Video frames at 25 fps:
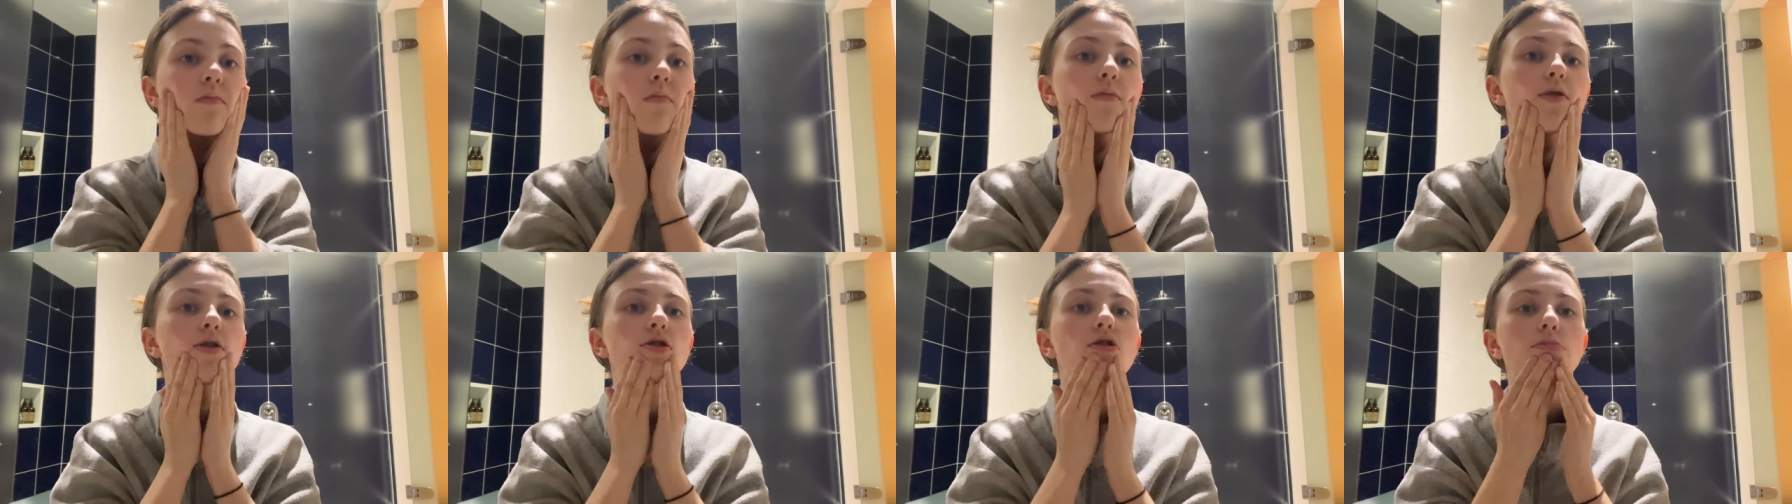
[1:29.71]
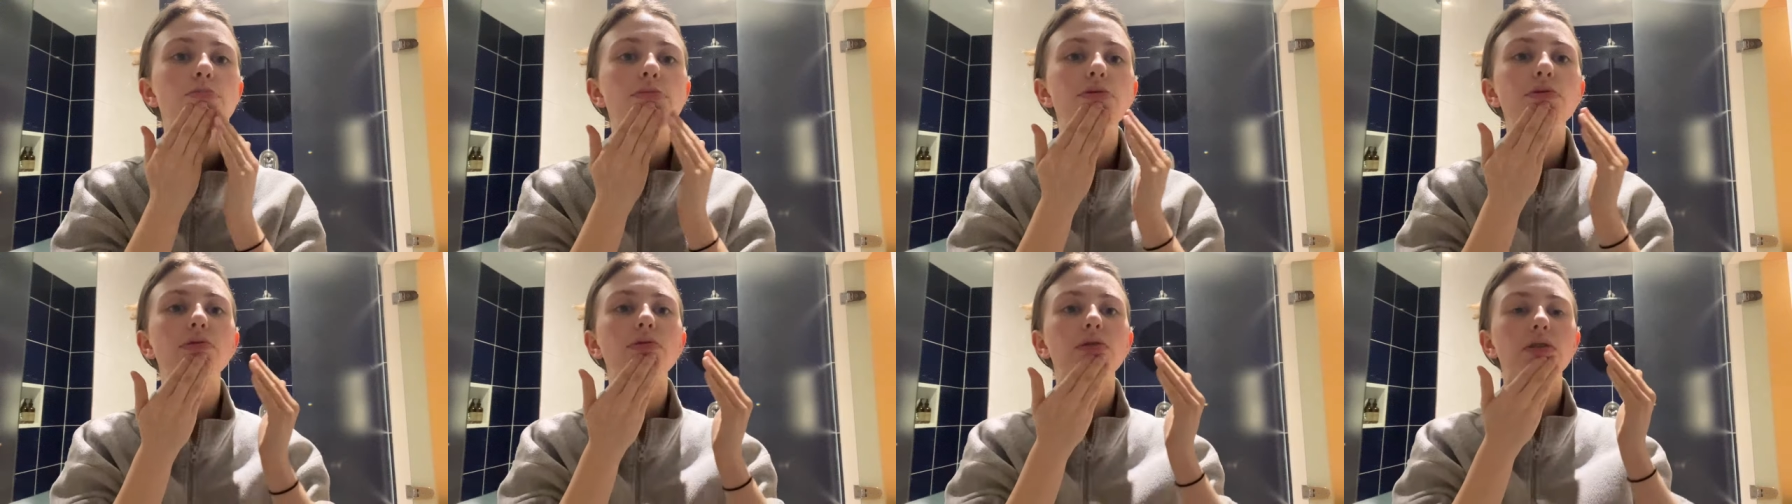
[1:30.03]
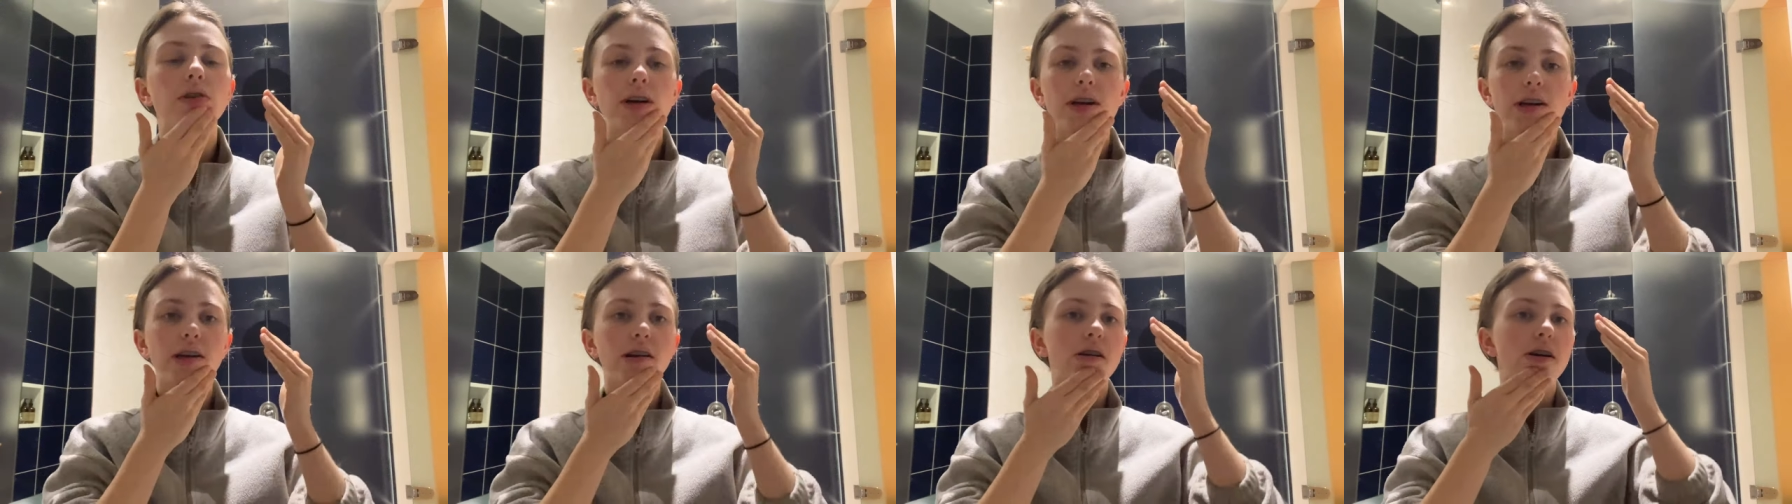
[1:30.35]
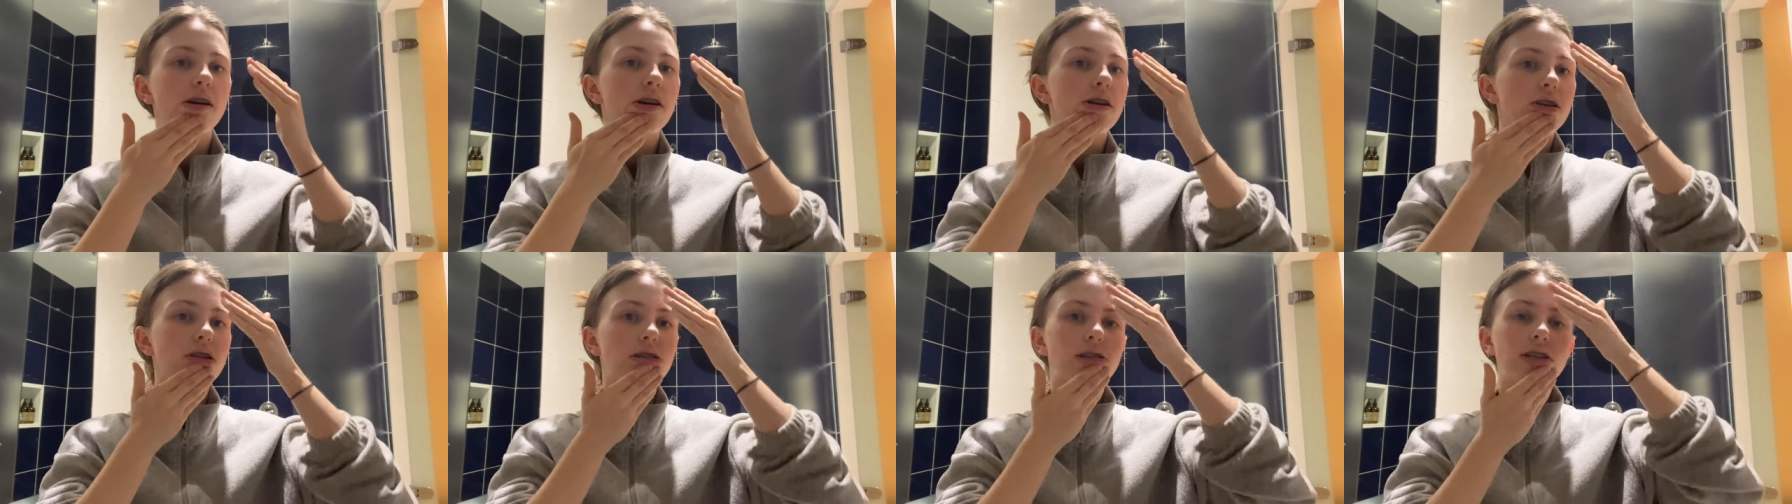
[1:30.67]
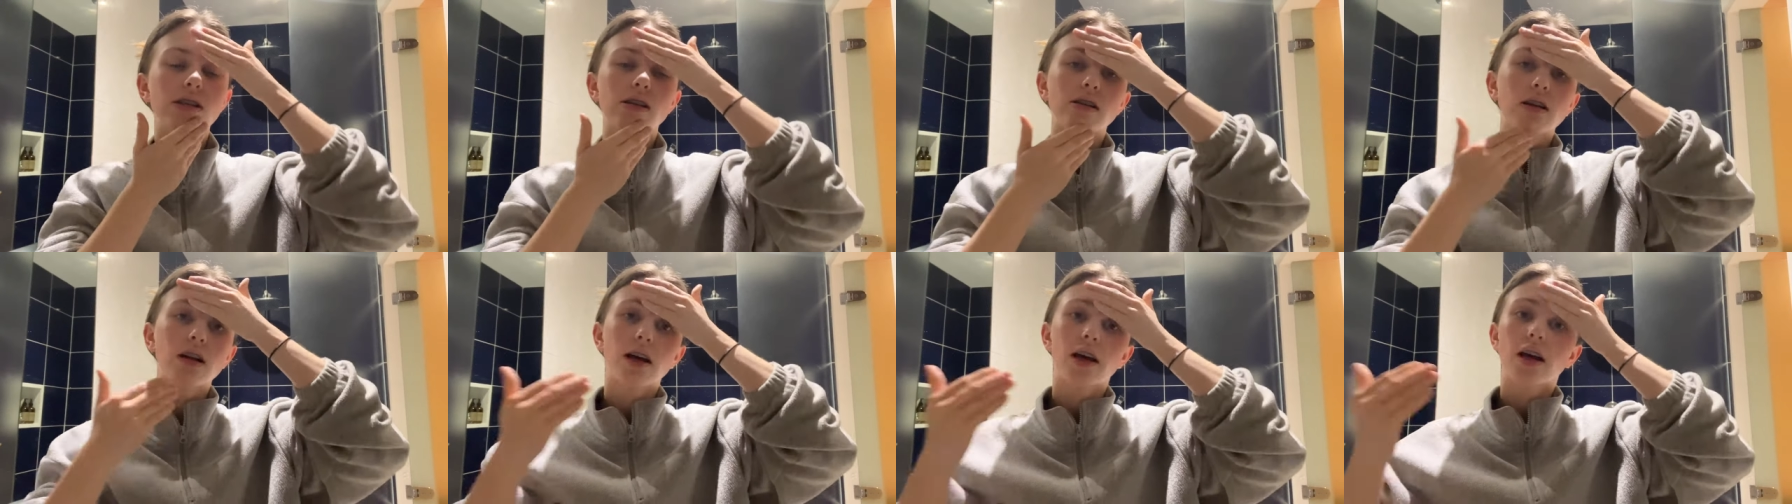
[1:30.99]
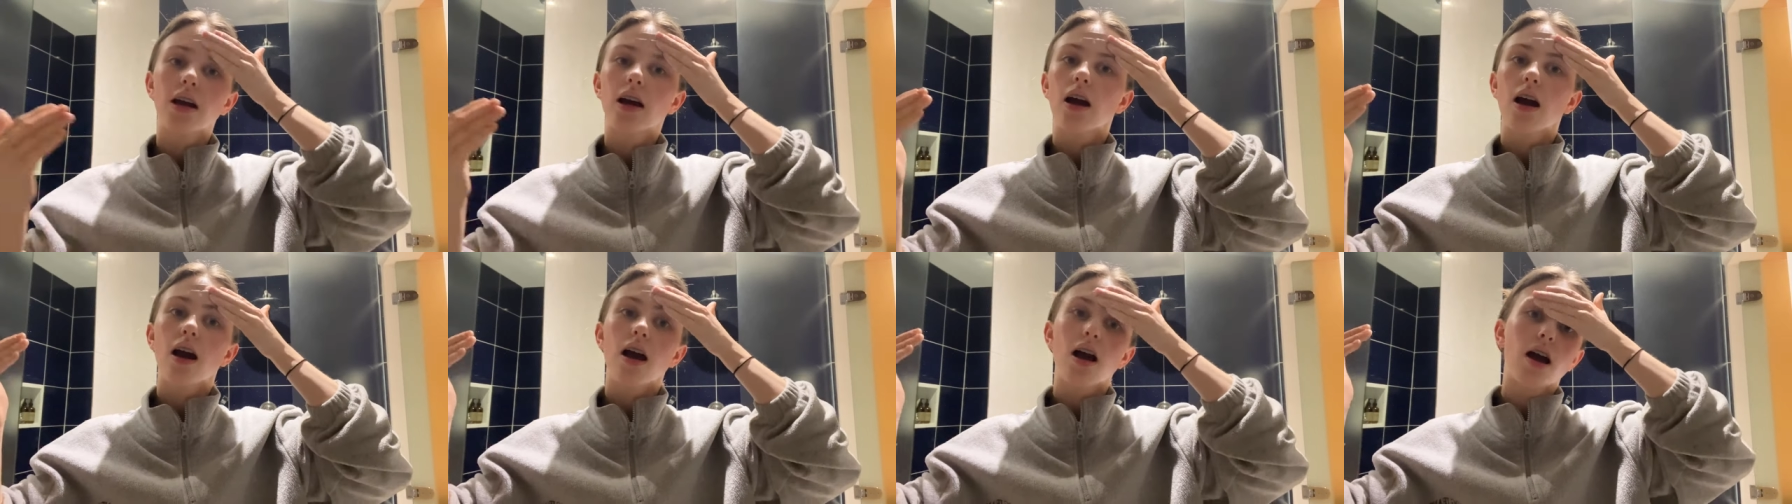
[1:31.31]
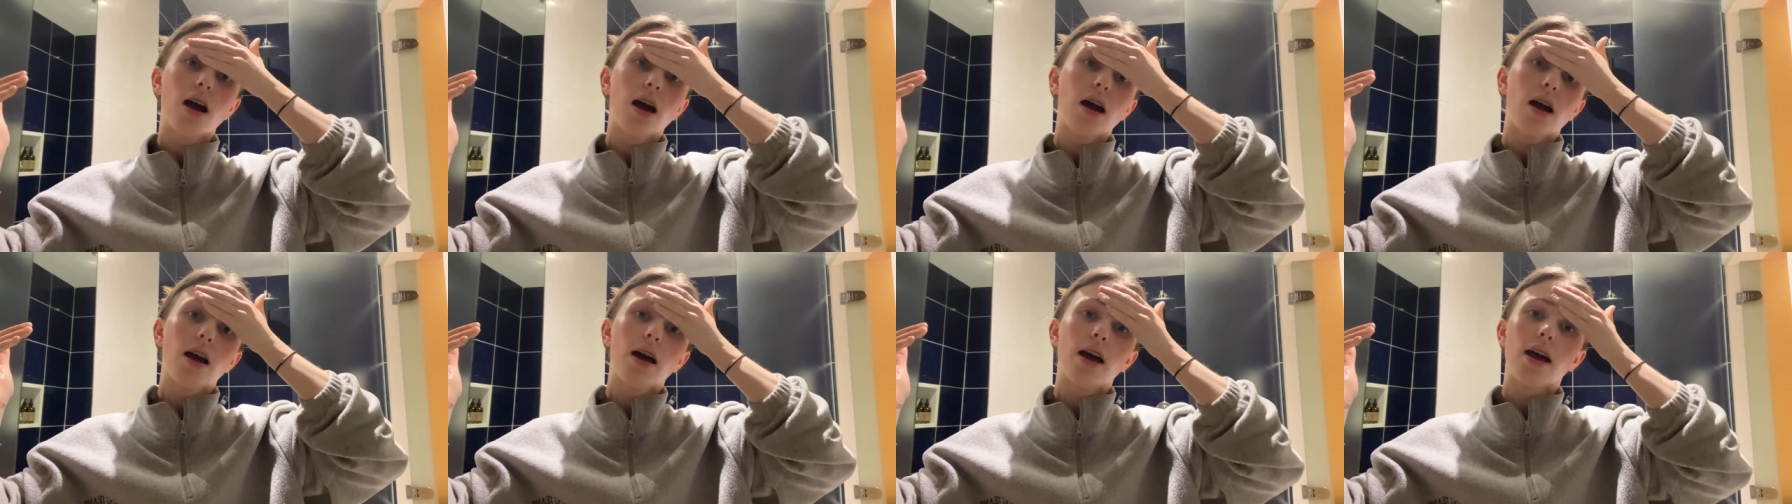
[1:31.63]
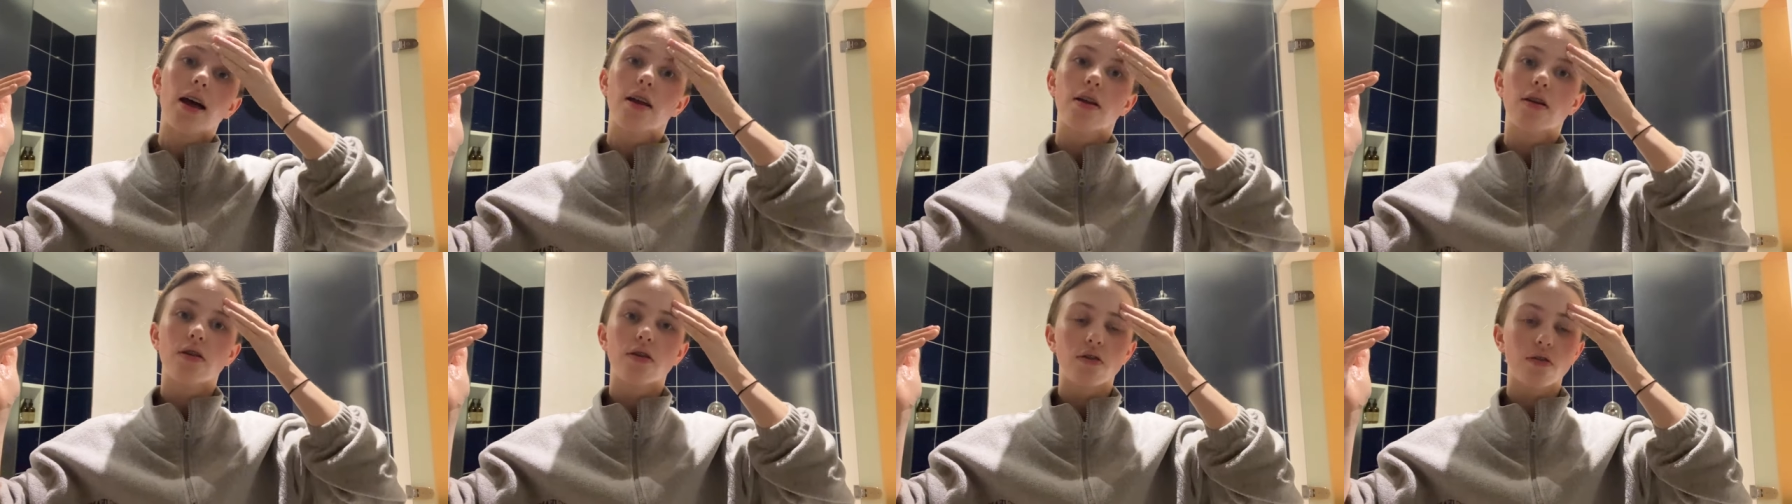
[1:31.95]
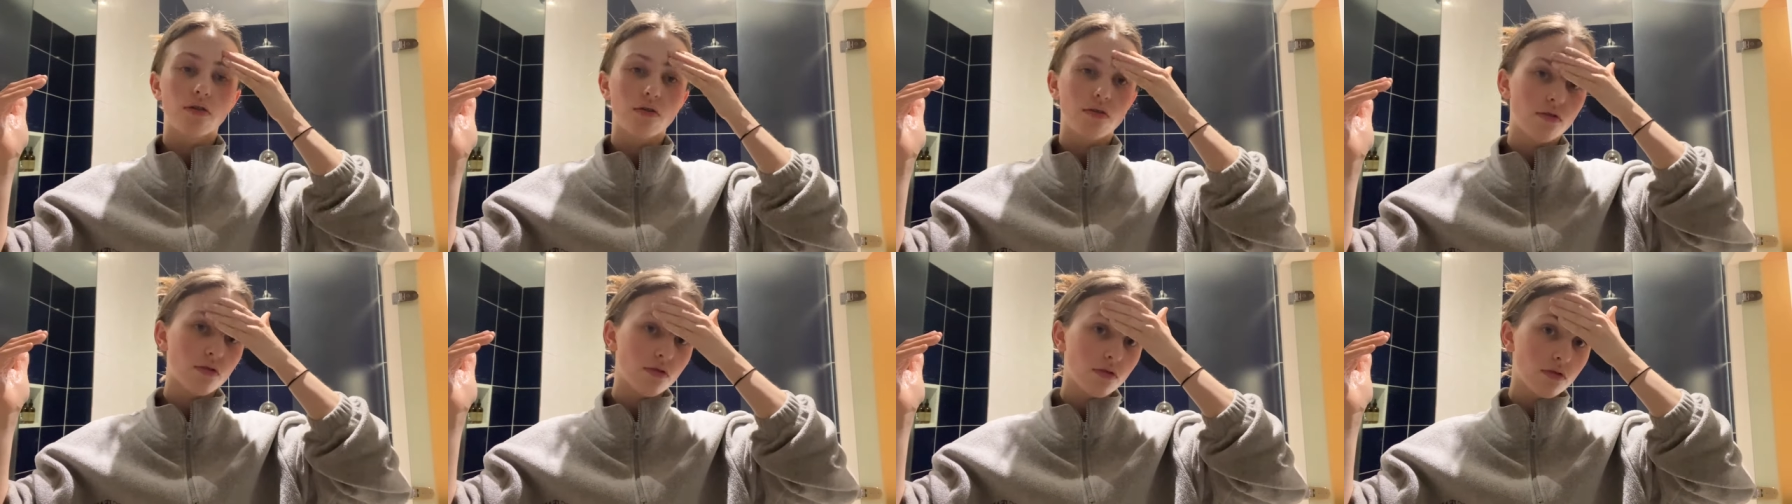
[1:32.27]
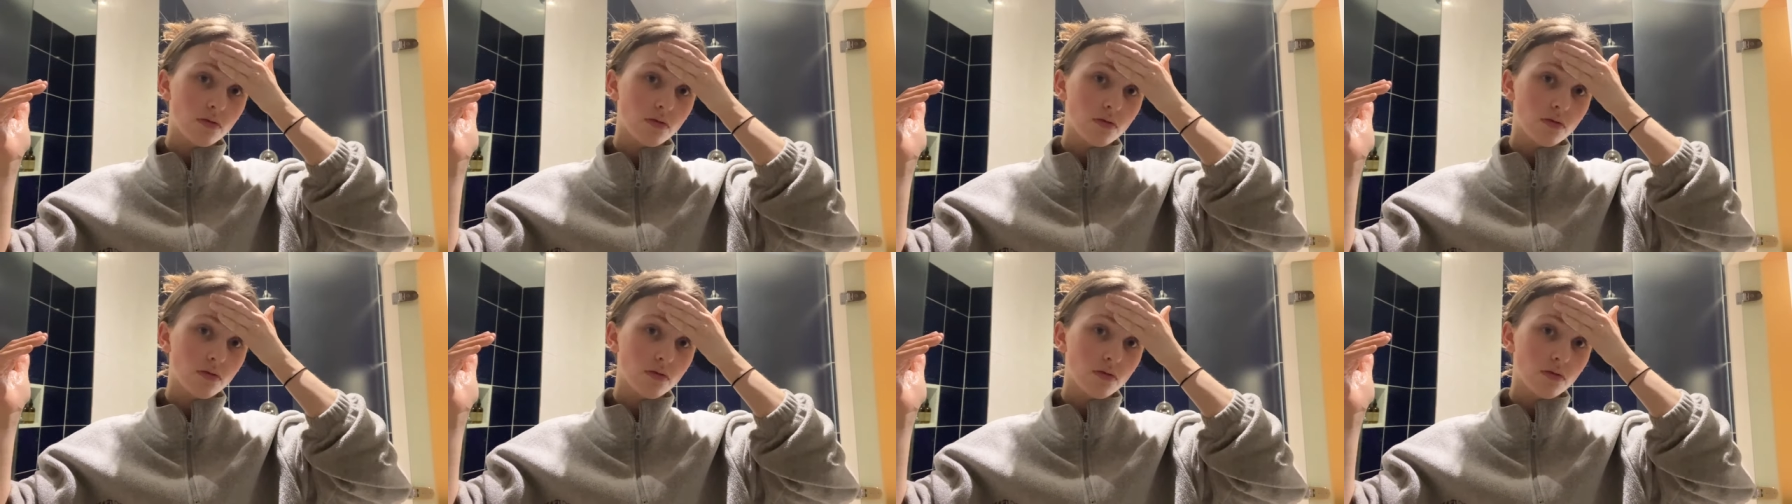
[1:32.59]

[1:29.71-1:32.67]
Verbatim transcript: which will be really nice, like end of,